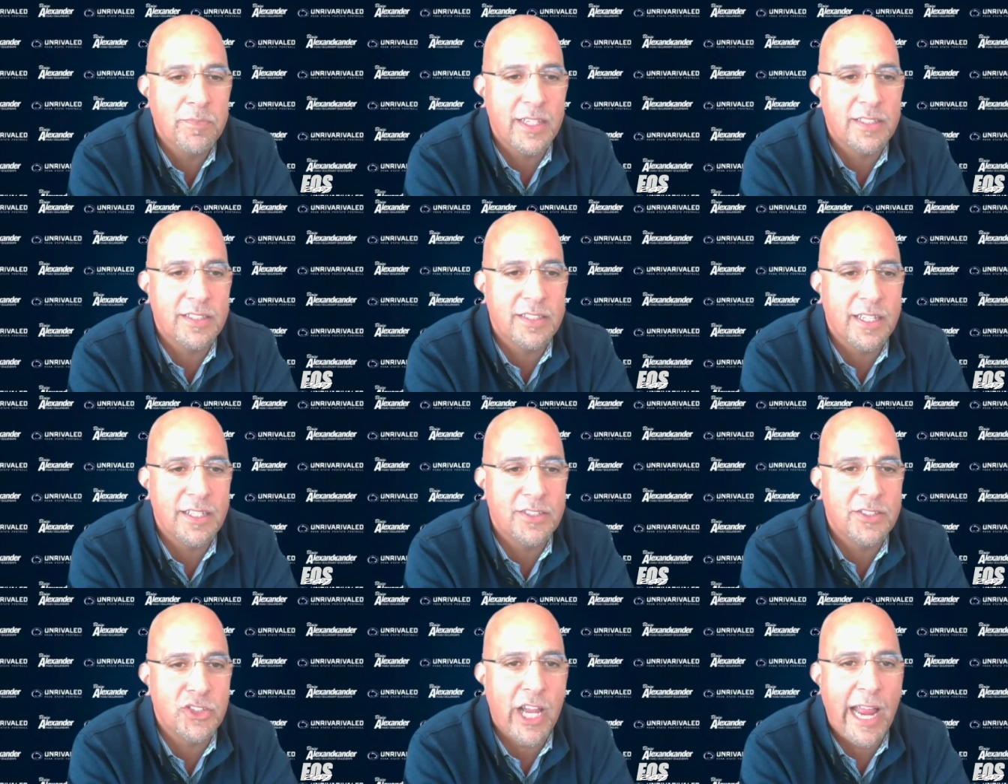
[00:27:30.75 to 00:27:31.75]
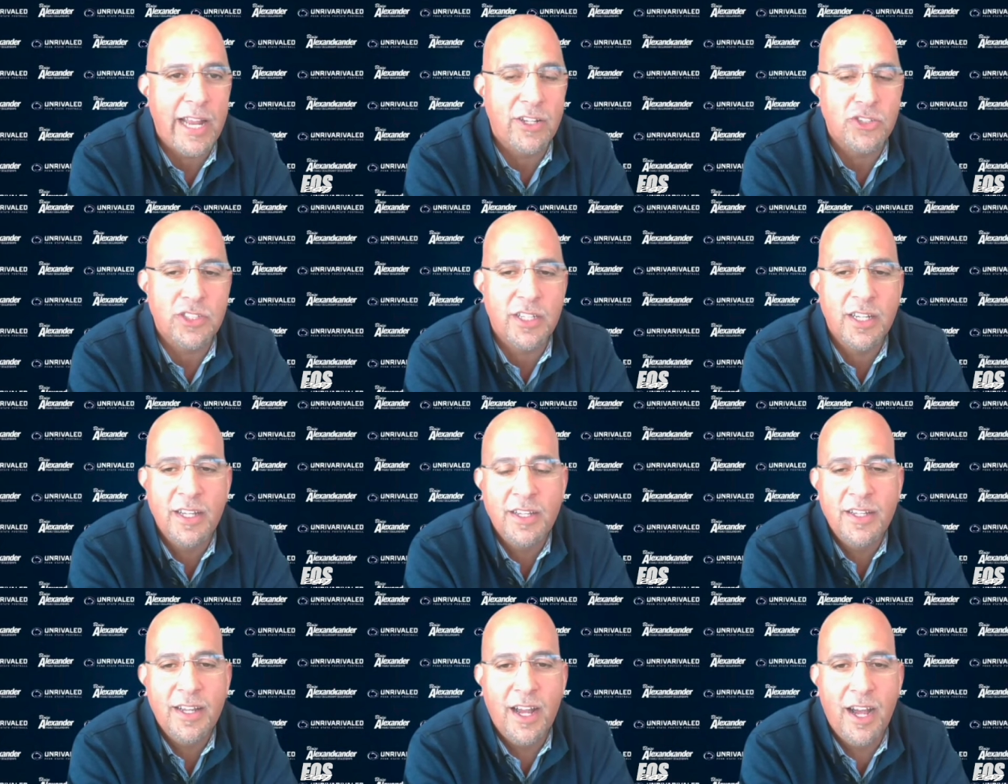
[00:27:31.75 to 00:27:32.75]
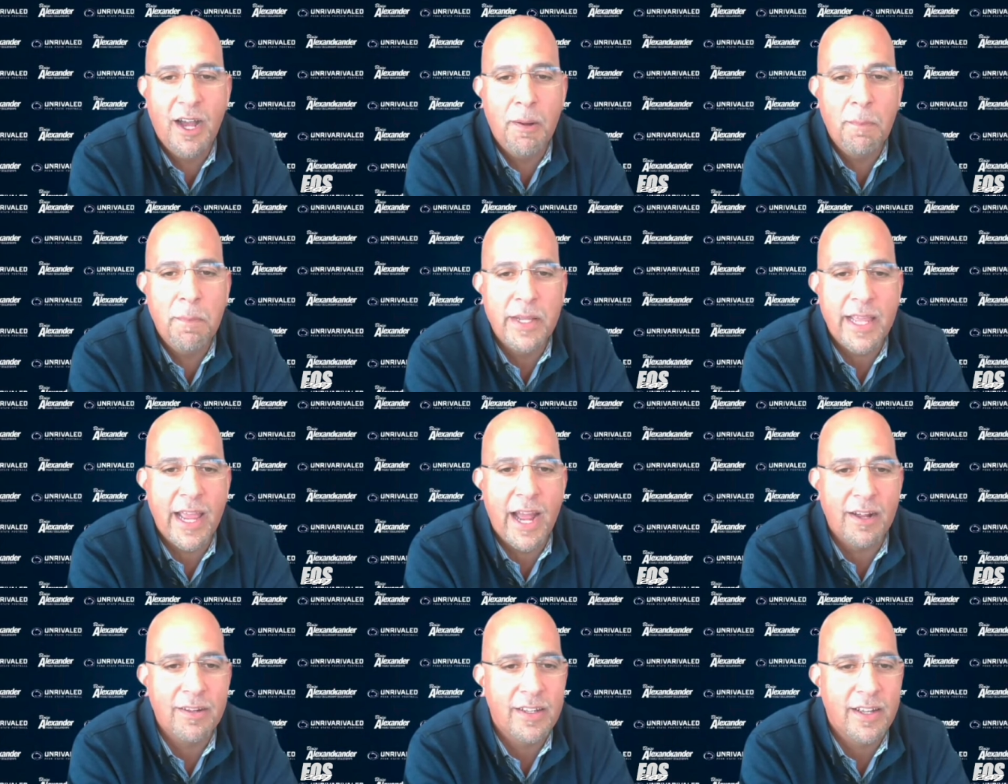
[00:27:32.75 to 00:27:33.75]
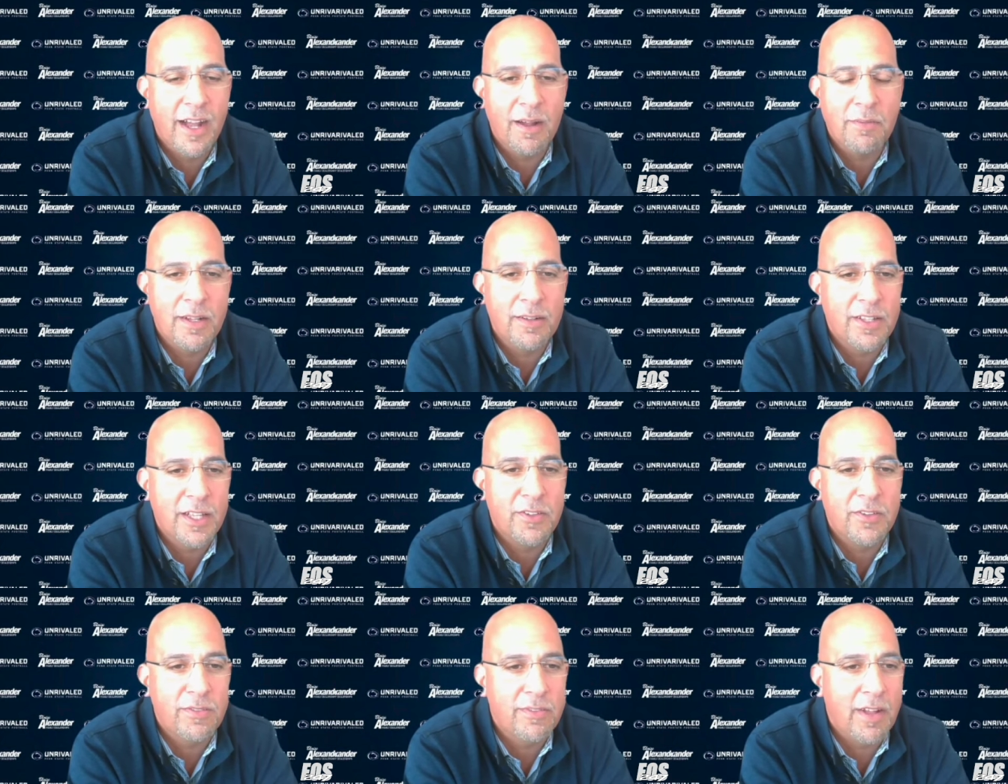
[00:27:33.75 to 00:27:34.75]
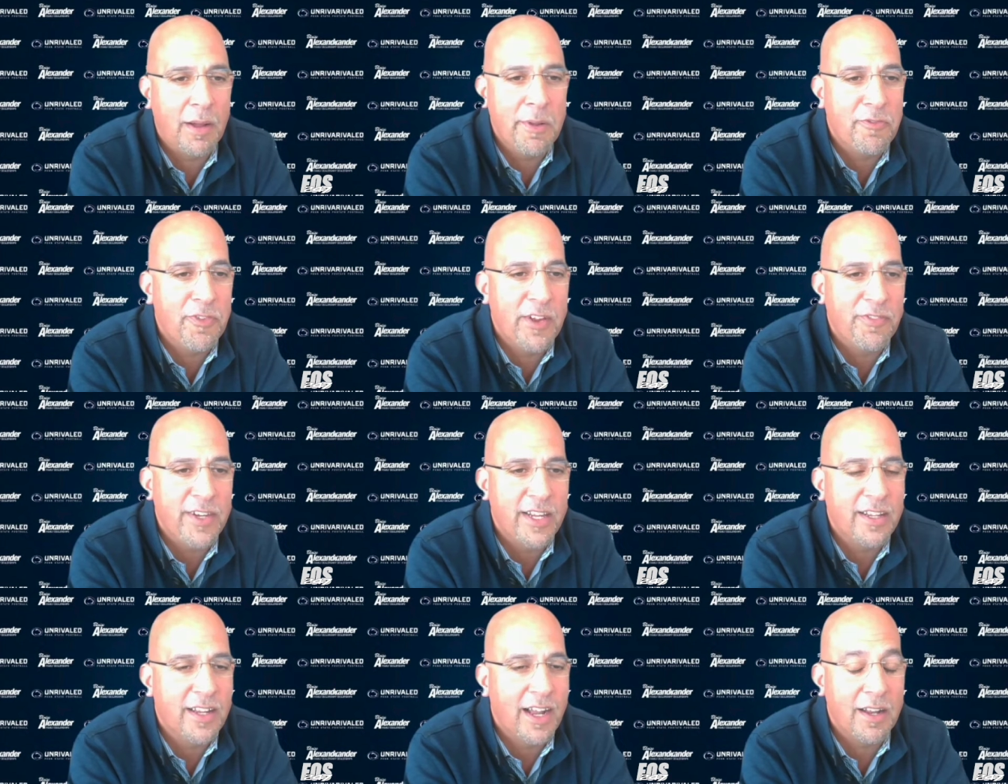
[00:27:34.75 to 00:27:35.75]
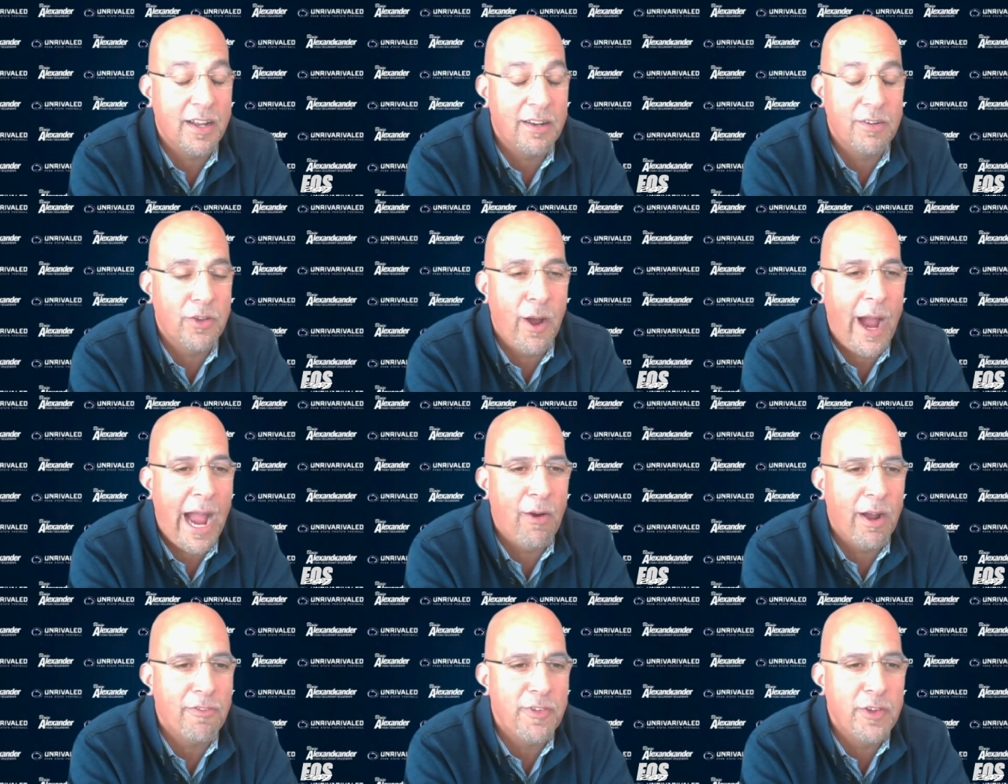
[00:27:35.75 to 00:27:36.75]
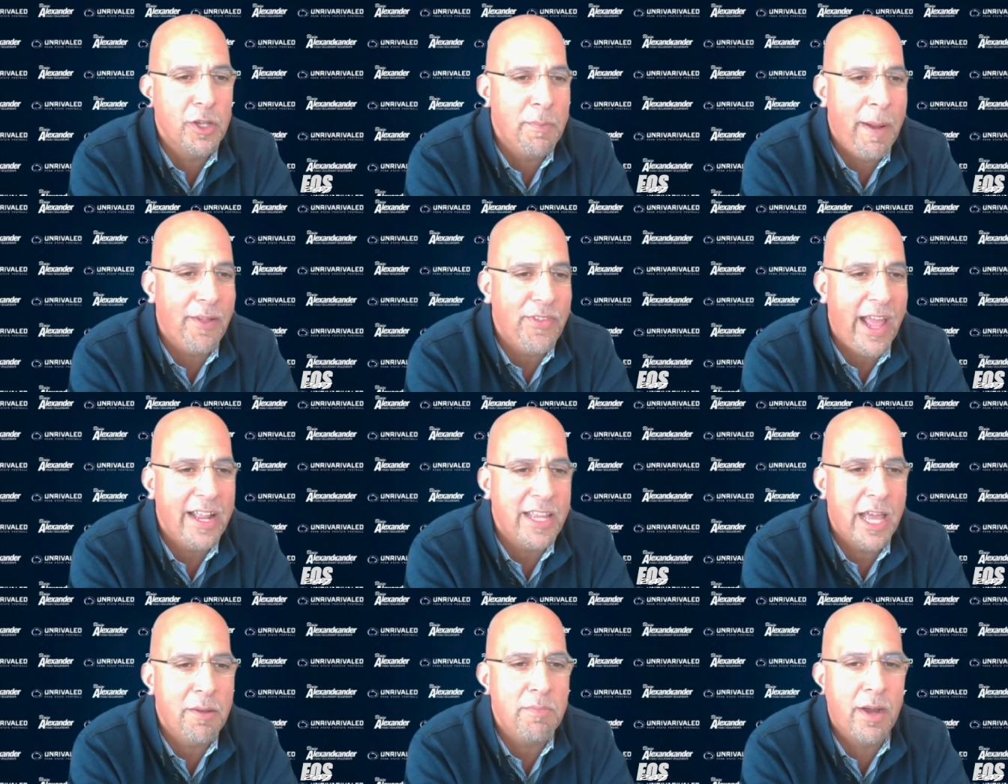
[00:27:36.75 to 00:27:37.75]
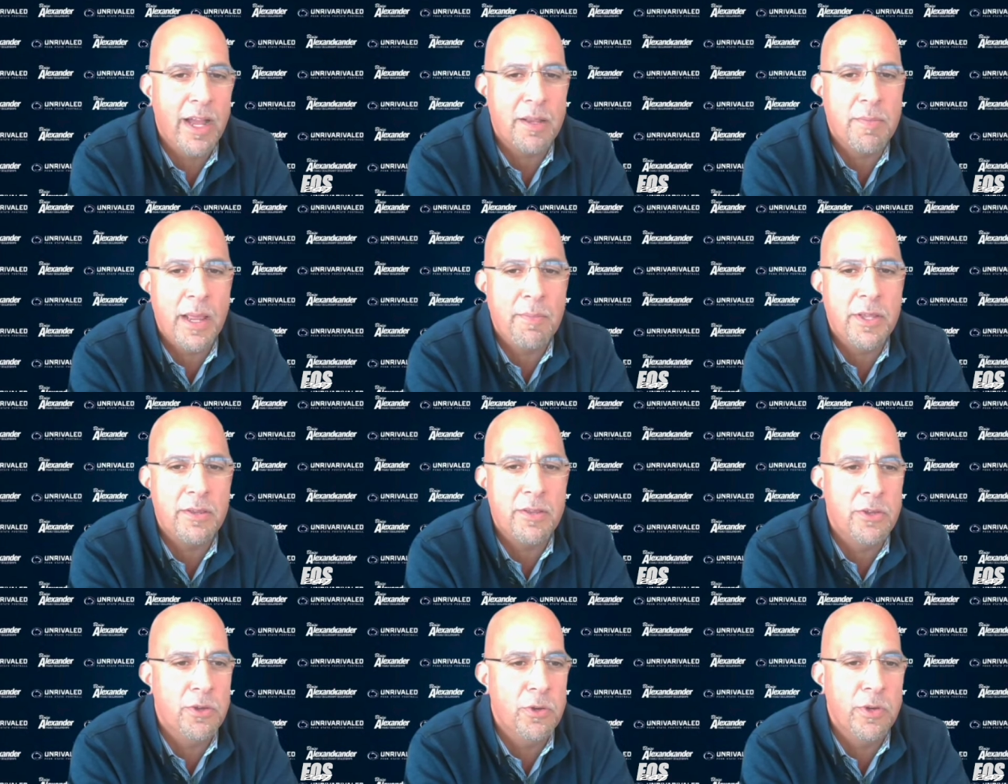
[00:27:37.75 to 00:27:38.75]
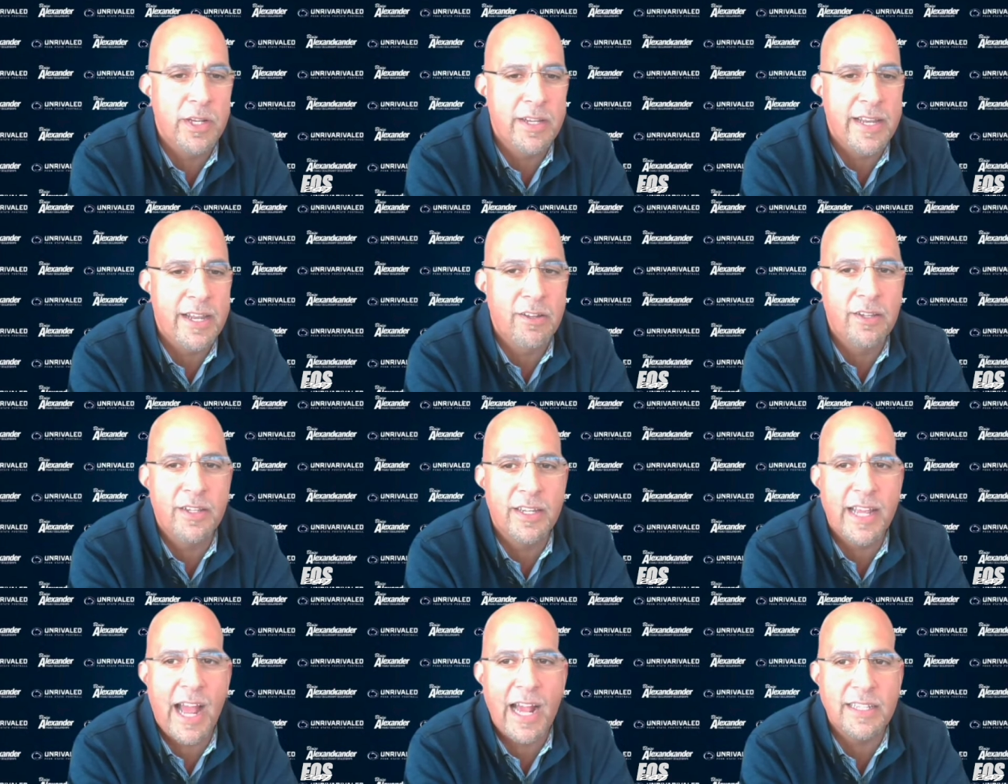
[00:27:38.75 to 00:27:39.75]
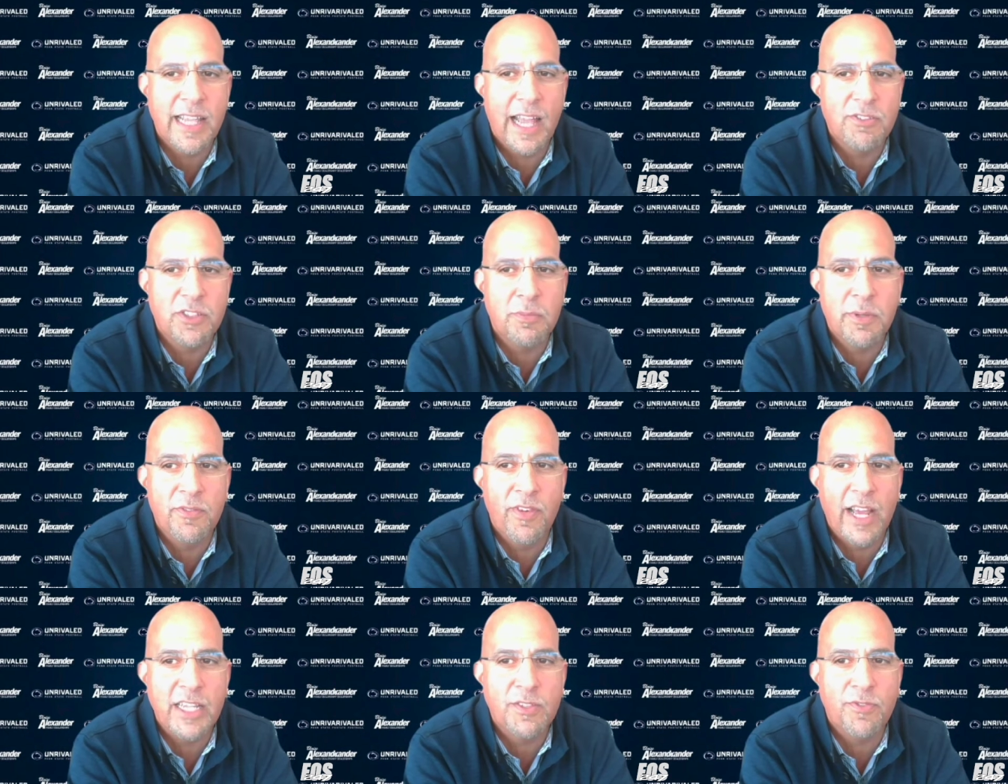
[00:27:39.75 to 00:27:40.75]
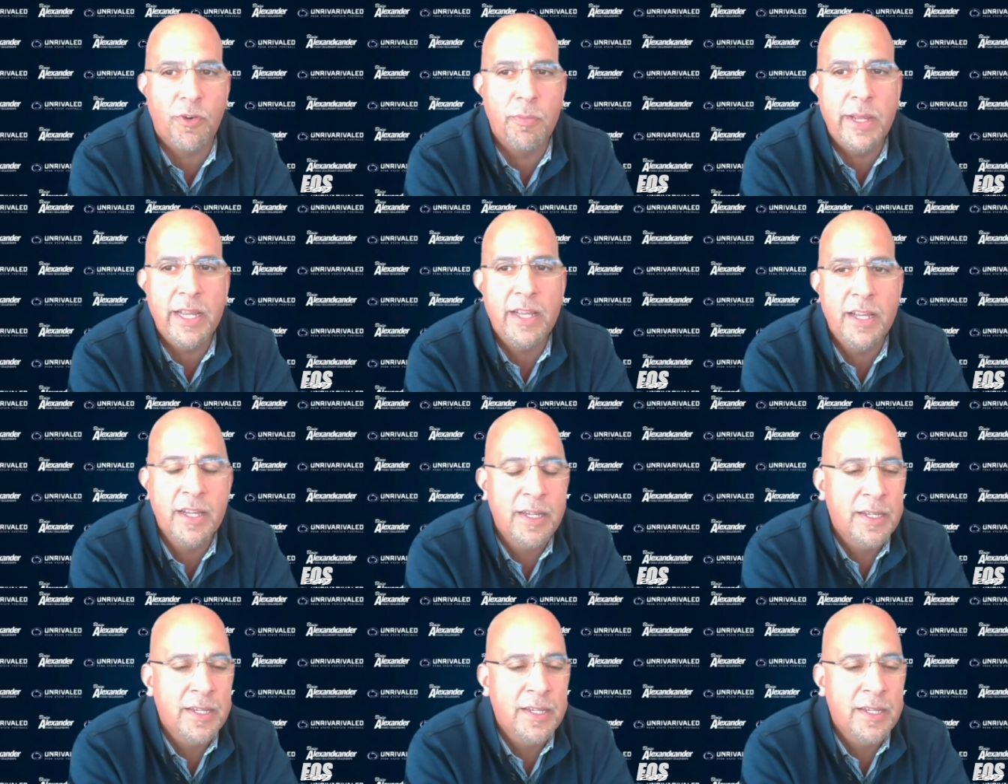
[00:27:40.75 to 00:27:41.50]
It's changed. I'm at 50. I don't know how I feel about that yet, Mike. Maybe you and Neil and the guys have some advice for me.